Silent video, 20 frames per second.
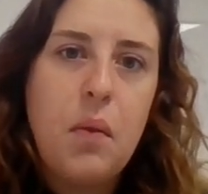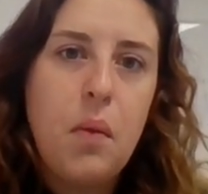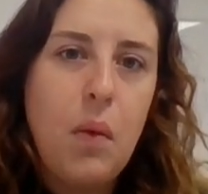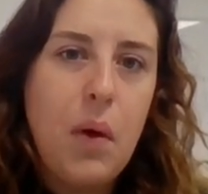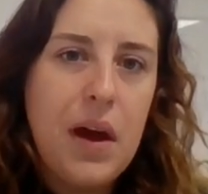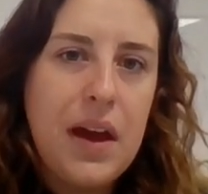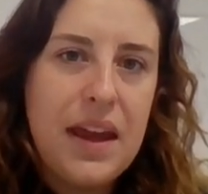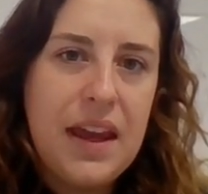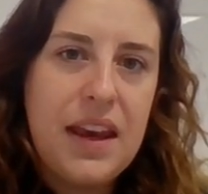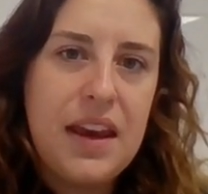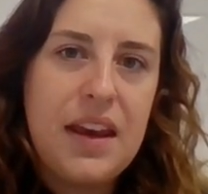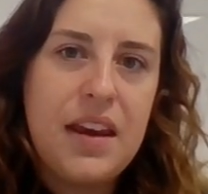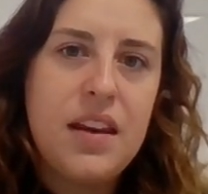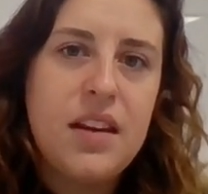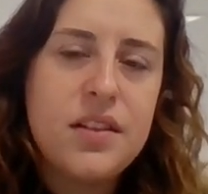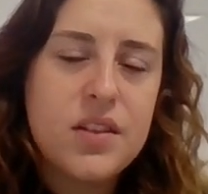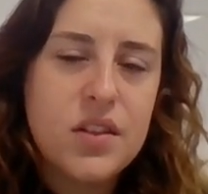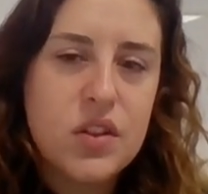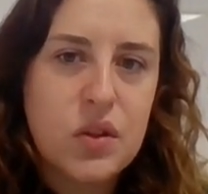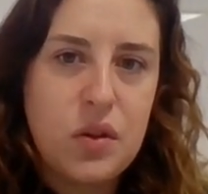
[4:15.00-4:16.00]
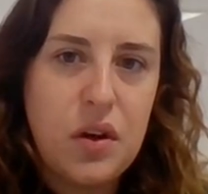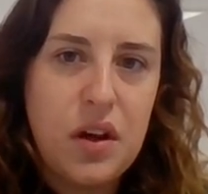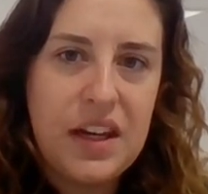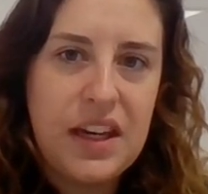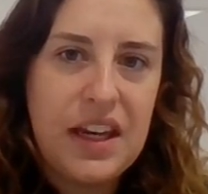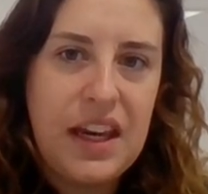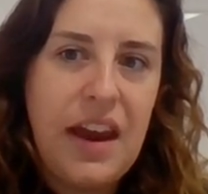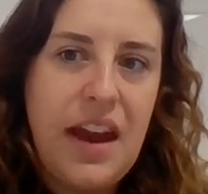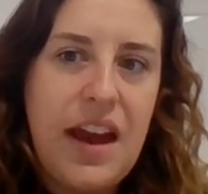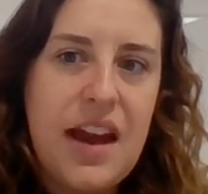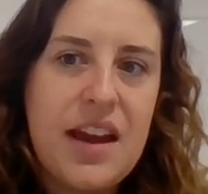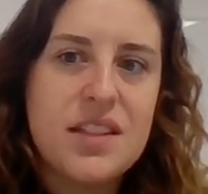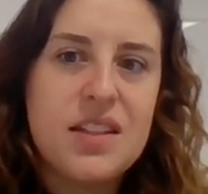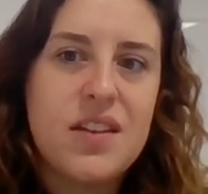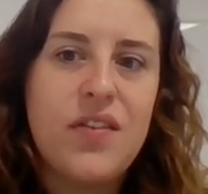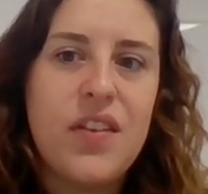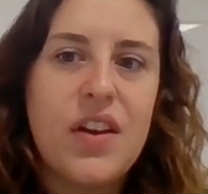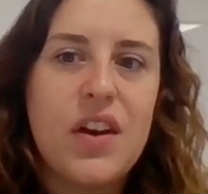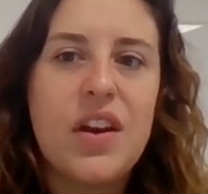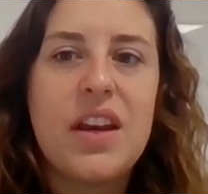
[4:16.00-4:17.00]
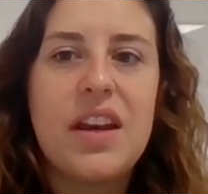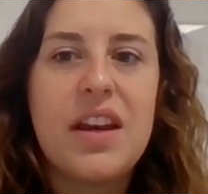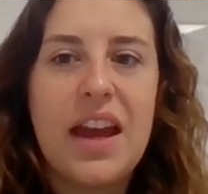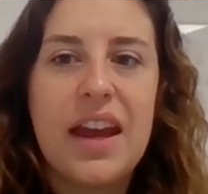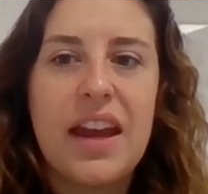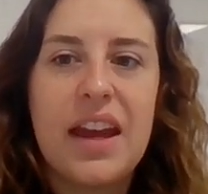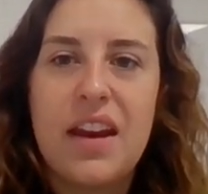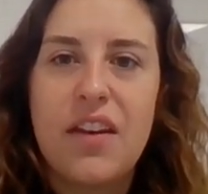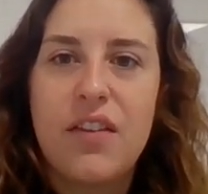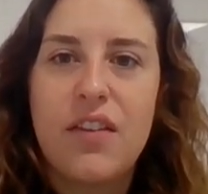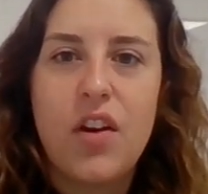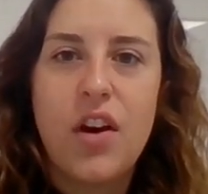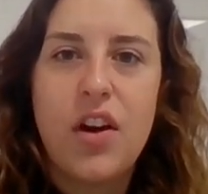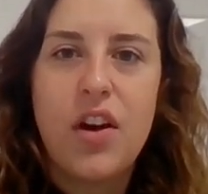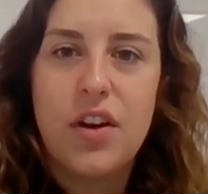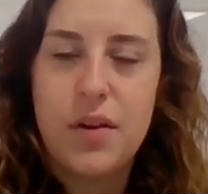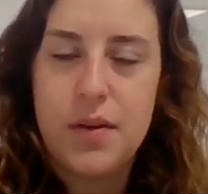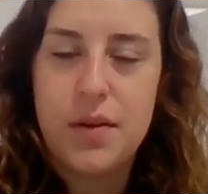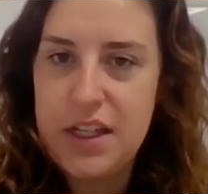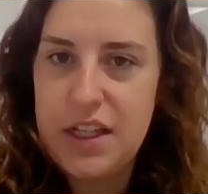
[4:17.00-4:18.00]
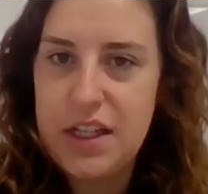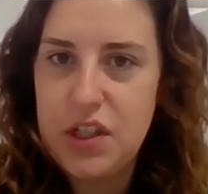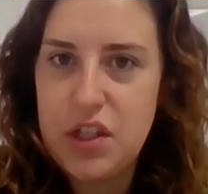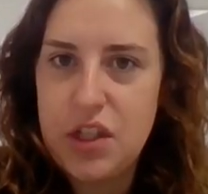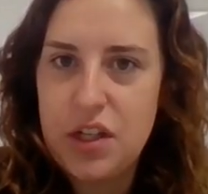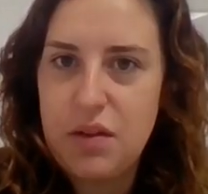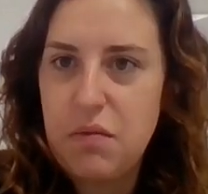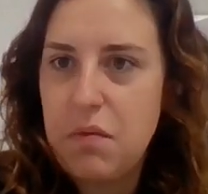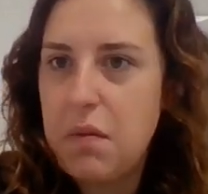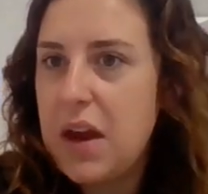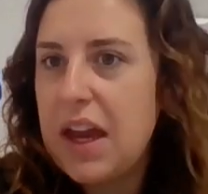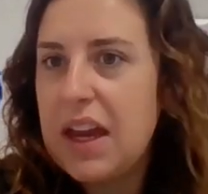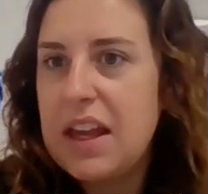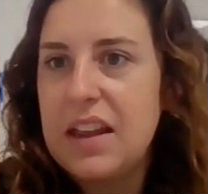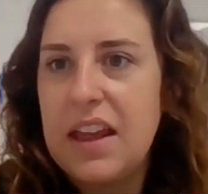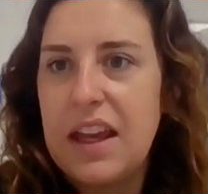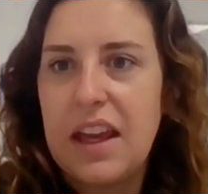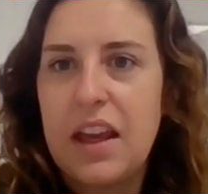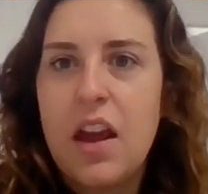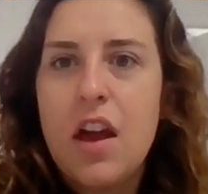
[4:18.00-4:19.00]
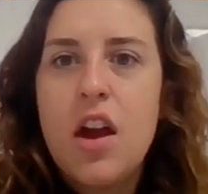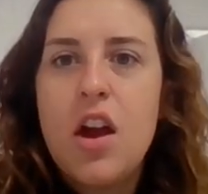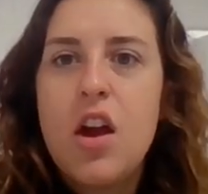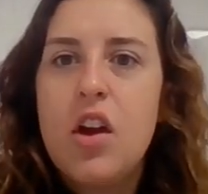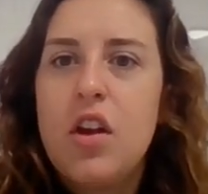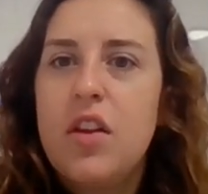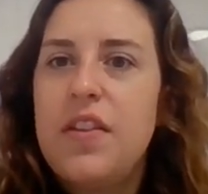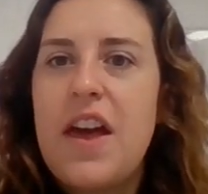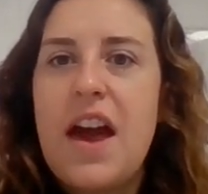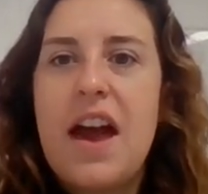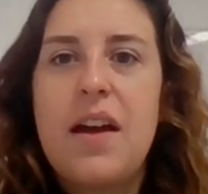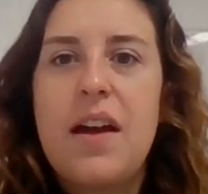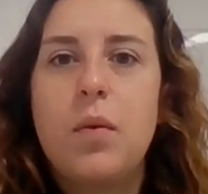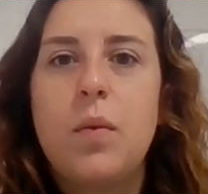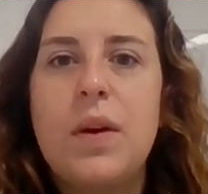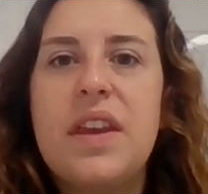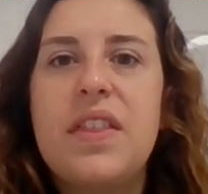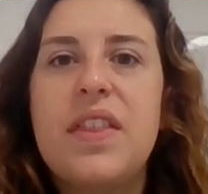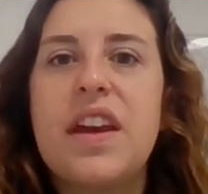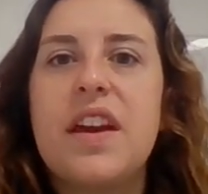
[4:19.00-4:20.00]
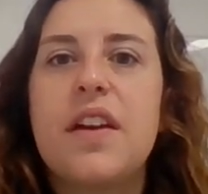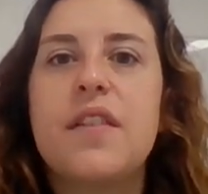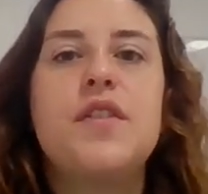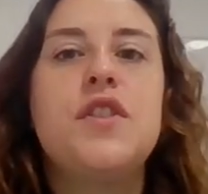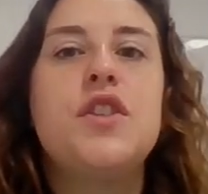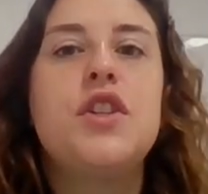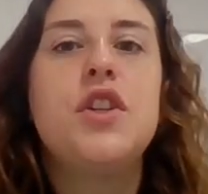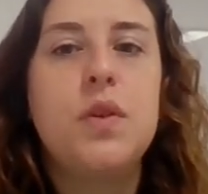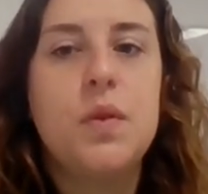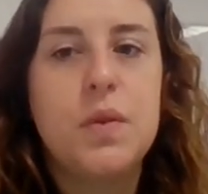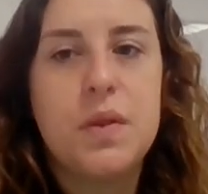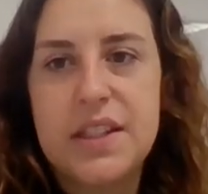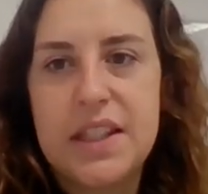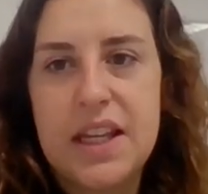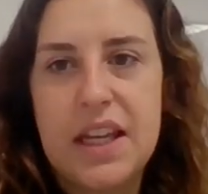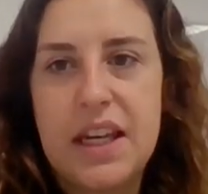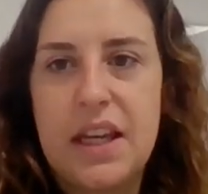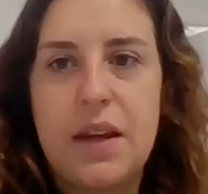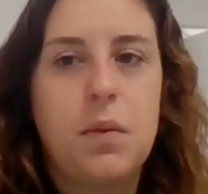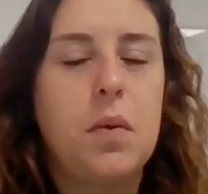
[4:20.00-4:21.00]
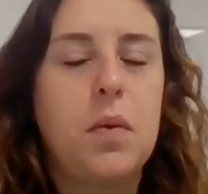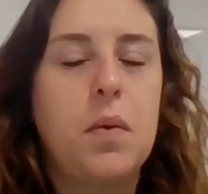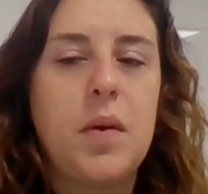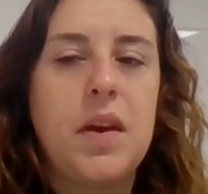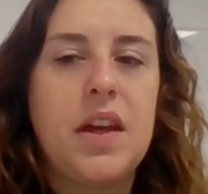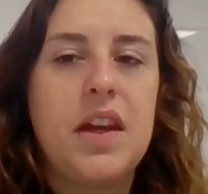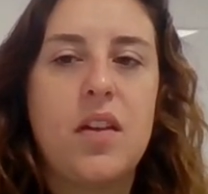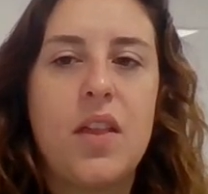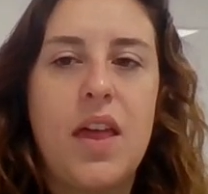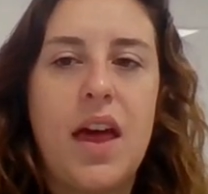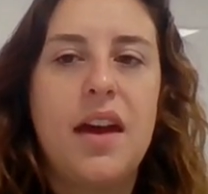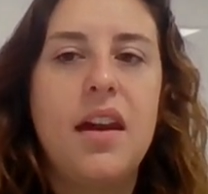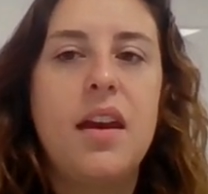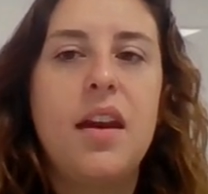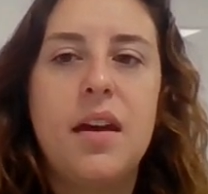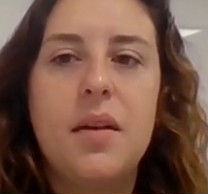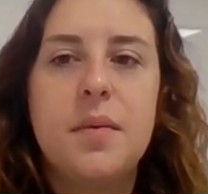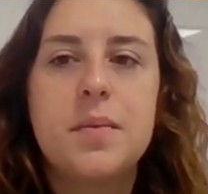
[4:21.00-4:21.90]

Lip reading: One, scrawny, has a very negative connotation, right? Like that, we think of too skinny when we hear that.